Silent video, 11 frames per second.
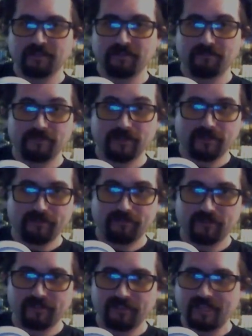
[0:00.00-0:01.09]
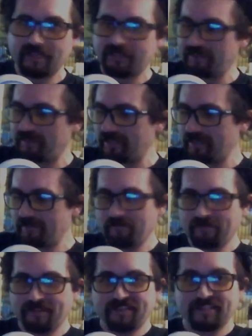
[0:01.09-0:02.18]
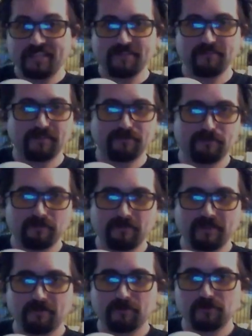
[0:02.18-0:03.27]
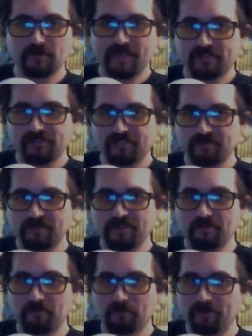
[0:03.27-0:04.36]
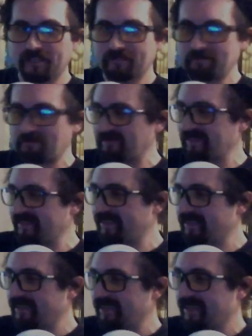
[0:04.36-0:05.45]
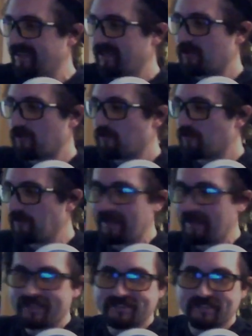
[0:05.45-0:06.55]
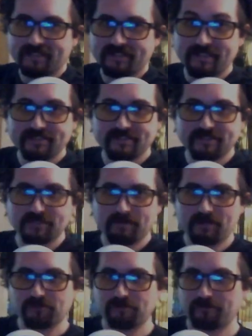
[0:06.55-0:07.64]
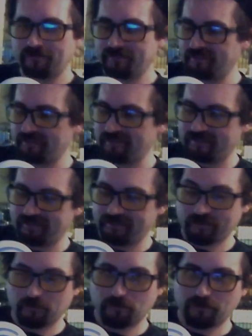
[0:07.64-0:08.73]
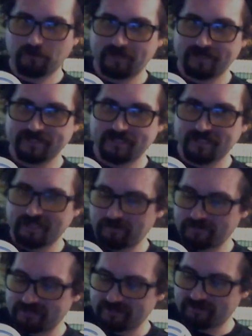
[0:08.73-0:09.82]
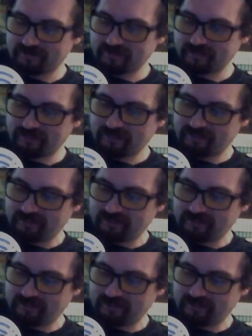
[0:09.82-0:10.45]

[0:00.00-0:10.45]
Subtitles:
Very late in the evening for me, which would actually be the morning, 10:15, hence the special 10:15 episode today.